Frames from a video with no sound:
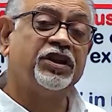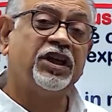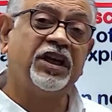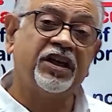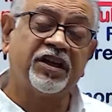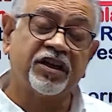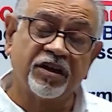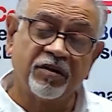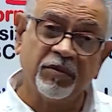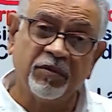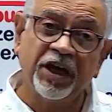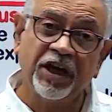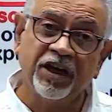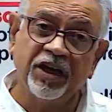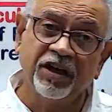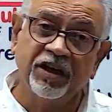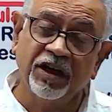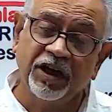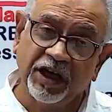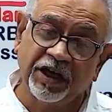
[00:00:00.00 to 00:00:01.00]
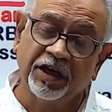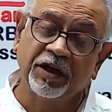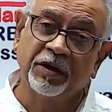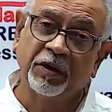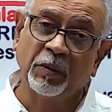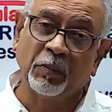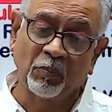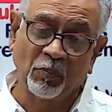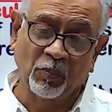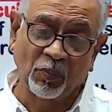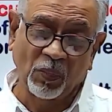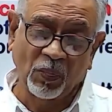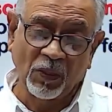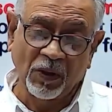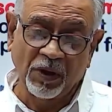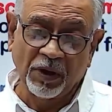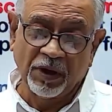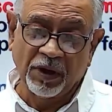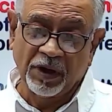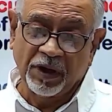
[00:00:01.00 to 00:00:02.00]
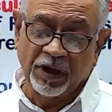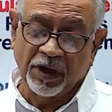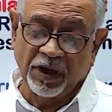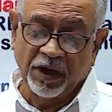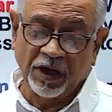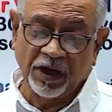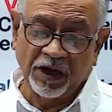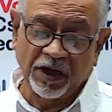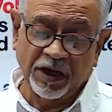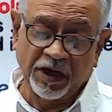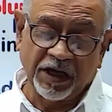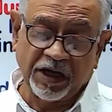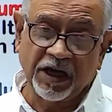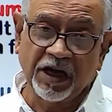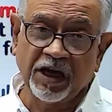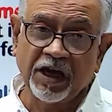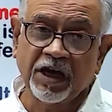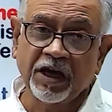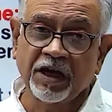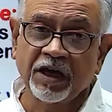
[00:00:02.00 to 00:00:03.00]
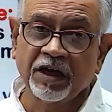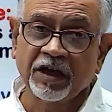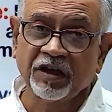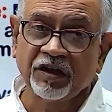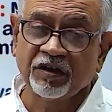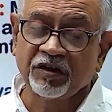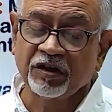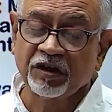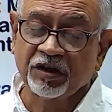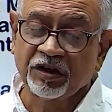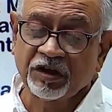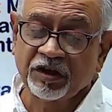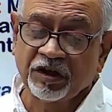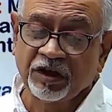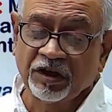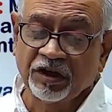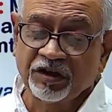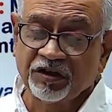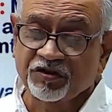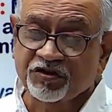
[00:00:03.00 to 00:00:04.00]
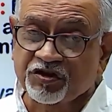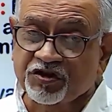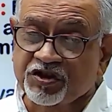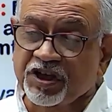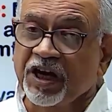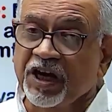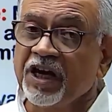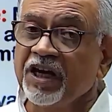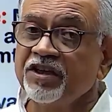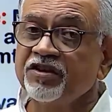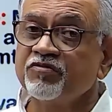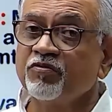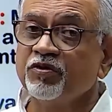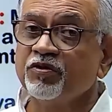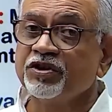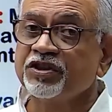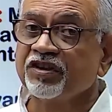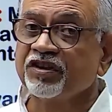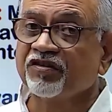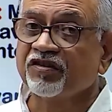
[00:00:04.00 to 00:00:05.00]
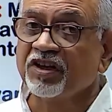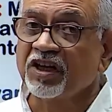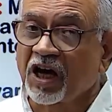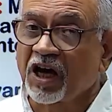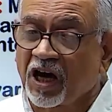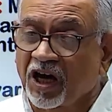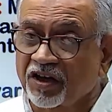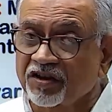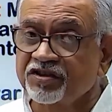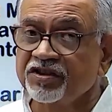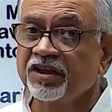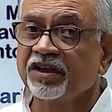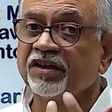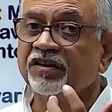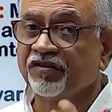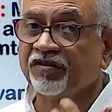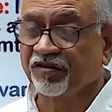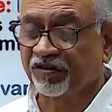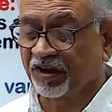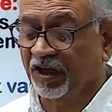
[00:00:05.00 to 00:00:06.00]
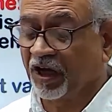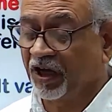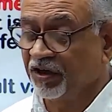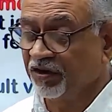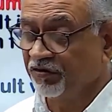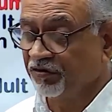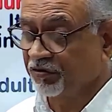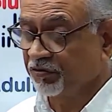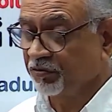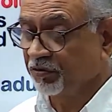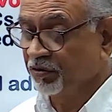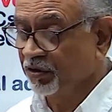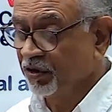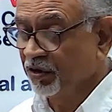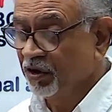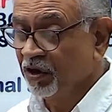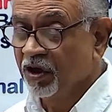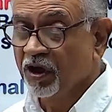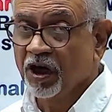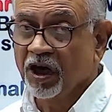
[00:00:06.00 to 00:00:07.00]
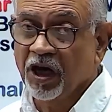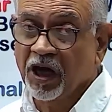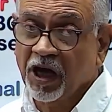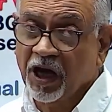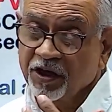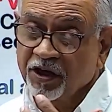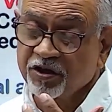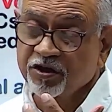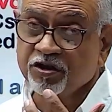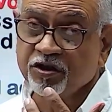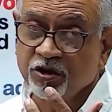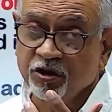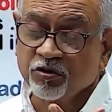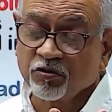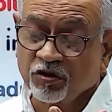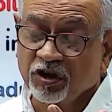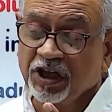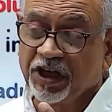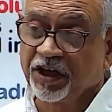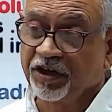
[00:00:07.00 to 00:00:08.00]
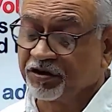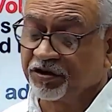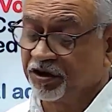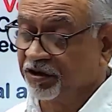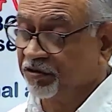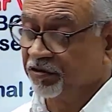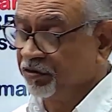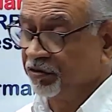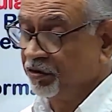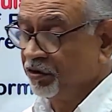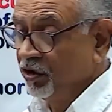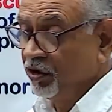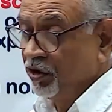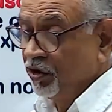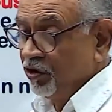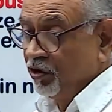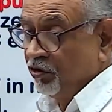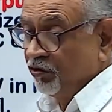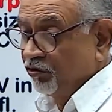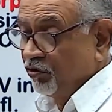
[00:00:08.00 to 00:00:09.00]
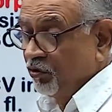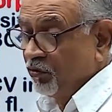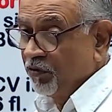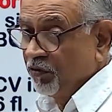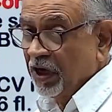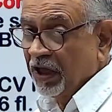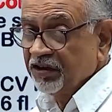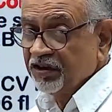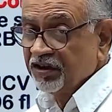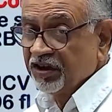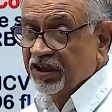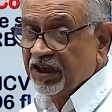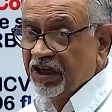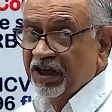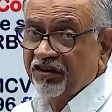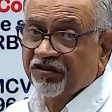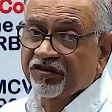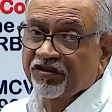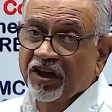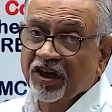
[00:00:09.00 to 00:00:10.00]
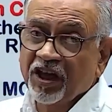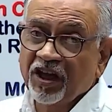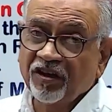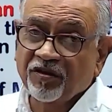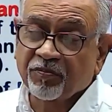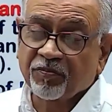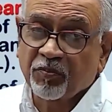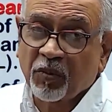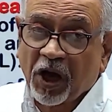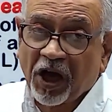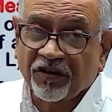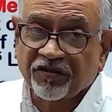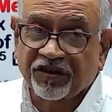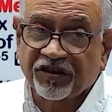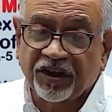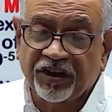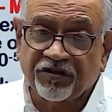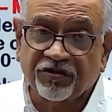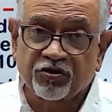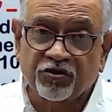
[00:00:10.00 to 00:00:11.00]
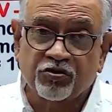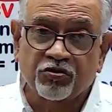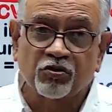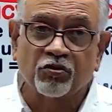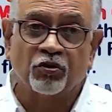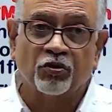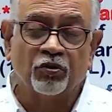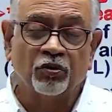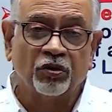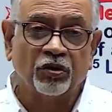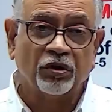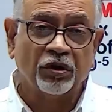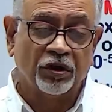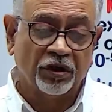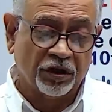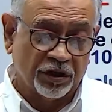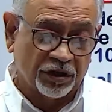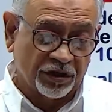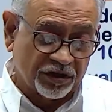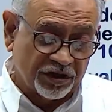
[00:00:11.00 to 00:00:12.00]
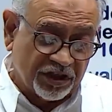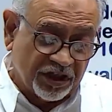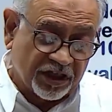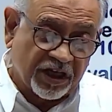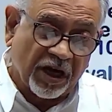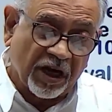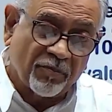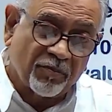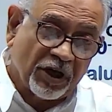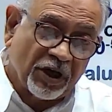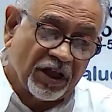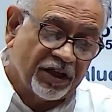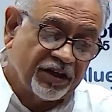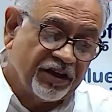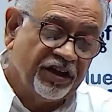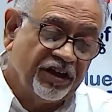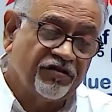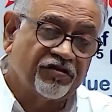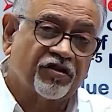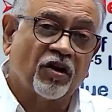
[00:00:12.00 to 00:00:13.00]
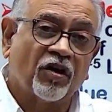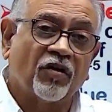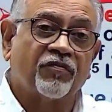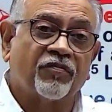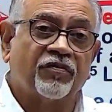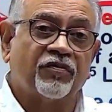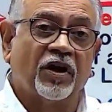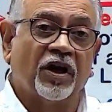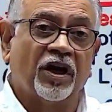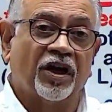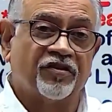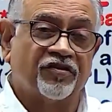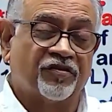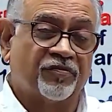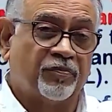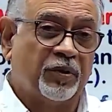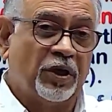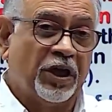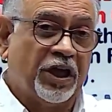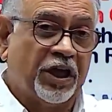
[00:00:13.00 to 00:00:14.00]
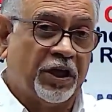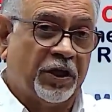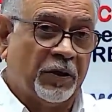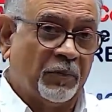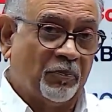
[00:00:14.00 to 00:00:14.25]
remain in a stage which is larger in size and nucleated. So, when these cells passes through the capillaries of spleen,